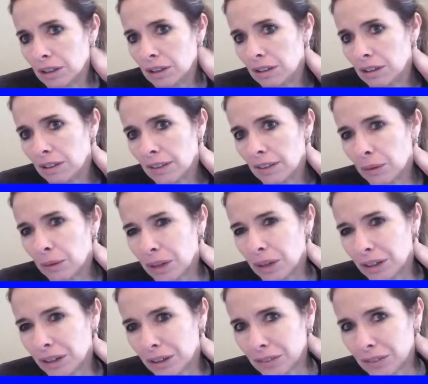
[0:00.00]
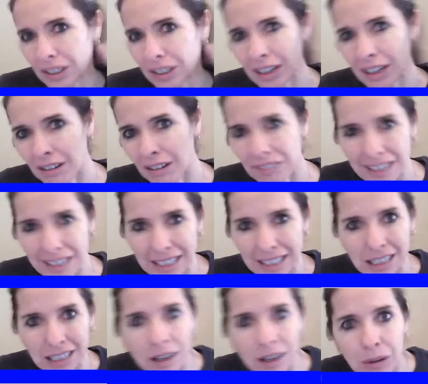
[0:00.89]
That way I don't have to get all that
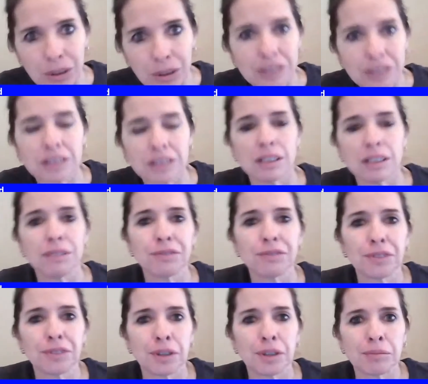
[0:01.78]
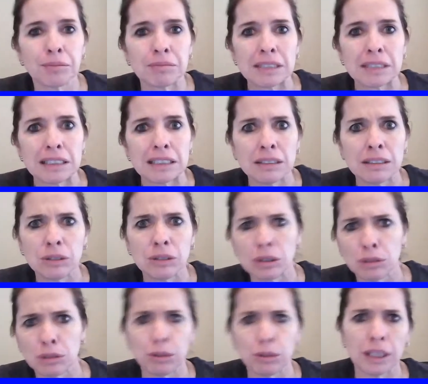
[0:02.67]
encoding stuff from
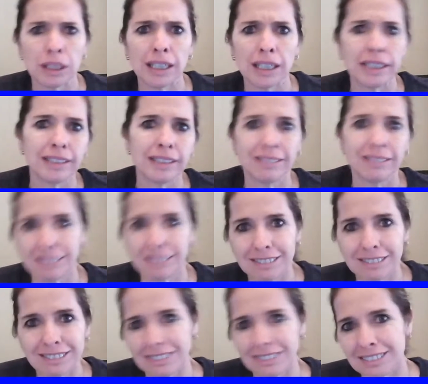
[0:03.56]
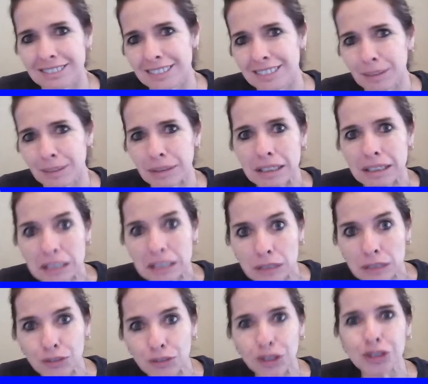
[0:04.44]
YouTube, and I'm a little
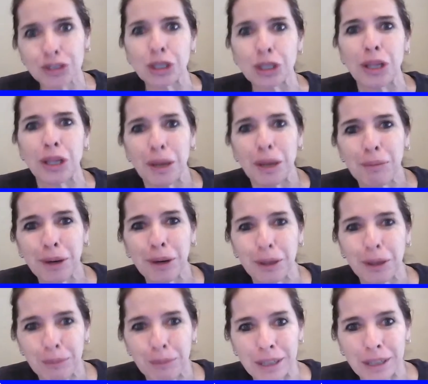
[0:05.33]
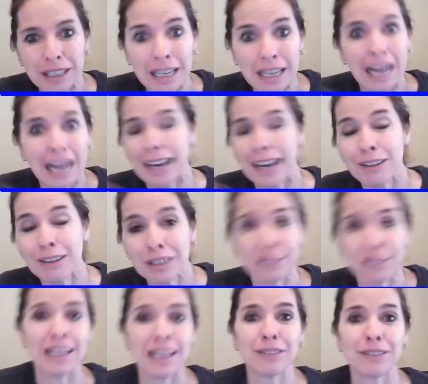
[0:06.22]
confused on that part, but I don't
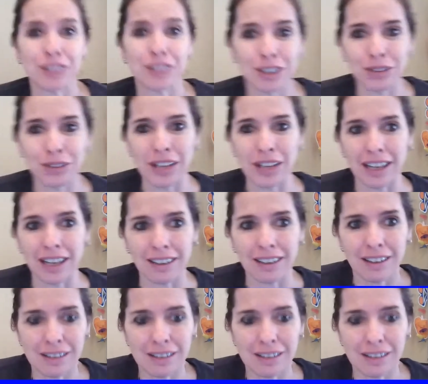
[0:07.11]
even have to know that.